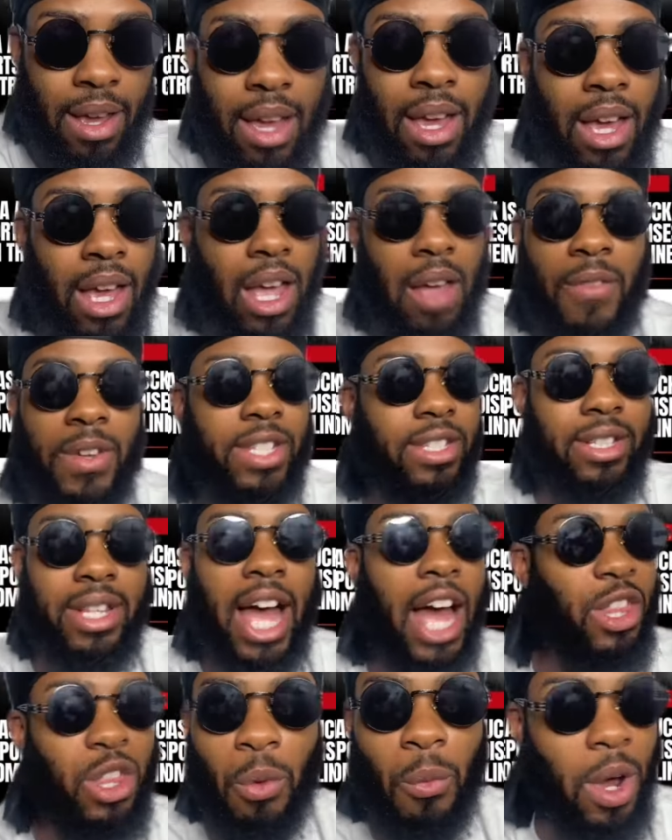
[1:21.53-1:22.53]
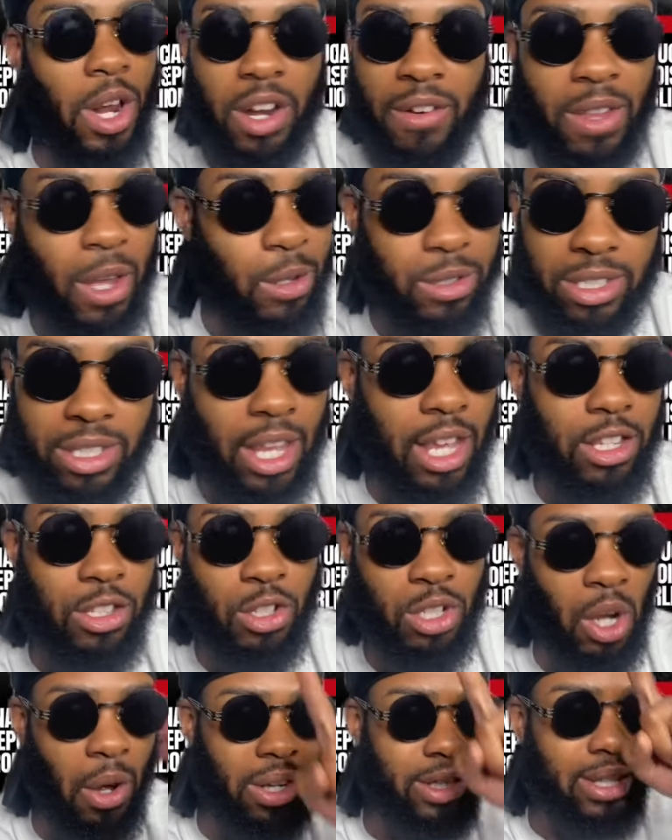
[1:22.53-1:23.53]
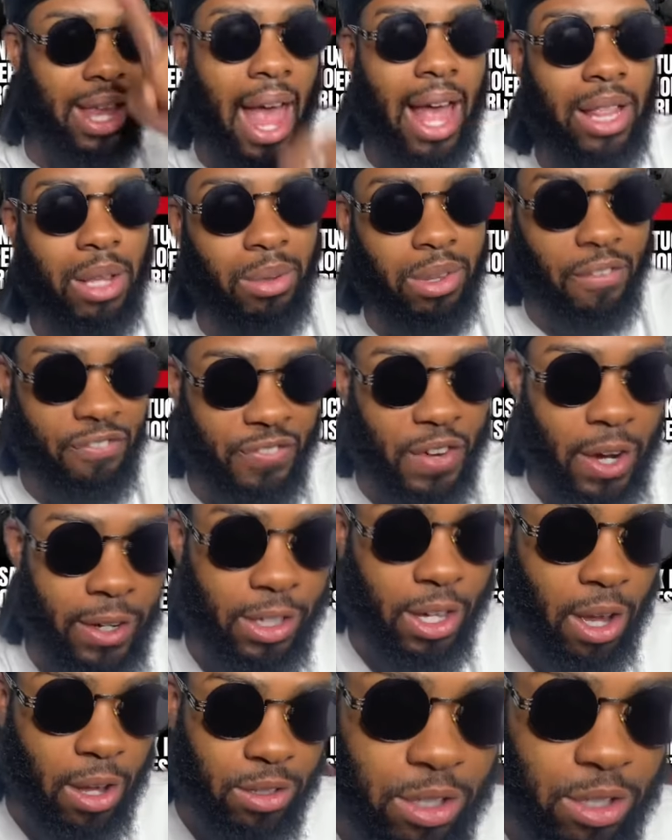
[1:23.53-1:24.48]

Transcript: If it is neither one of those things, you know exactly what the fuck y'all just